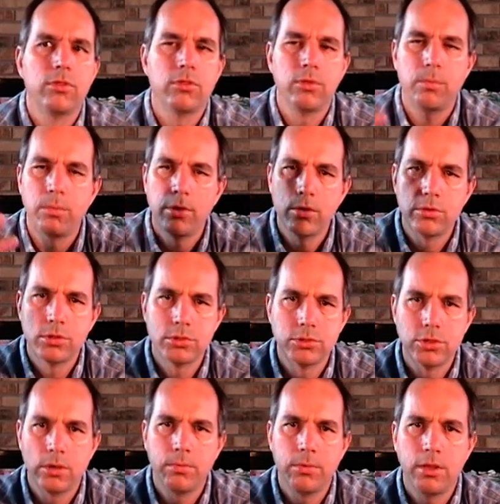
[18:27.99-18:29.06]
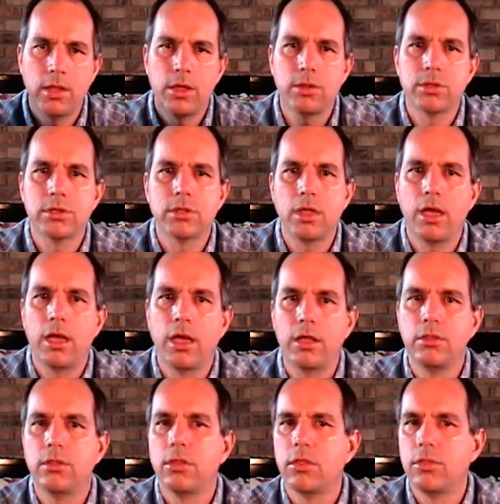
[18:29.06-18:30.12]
The birds chirping outside,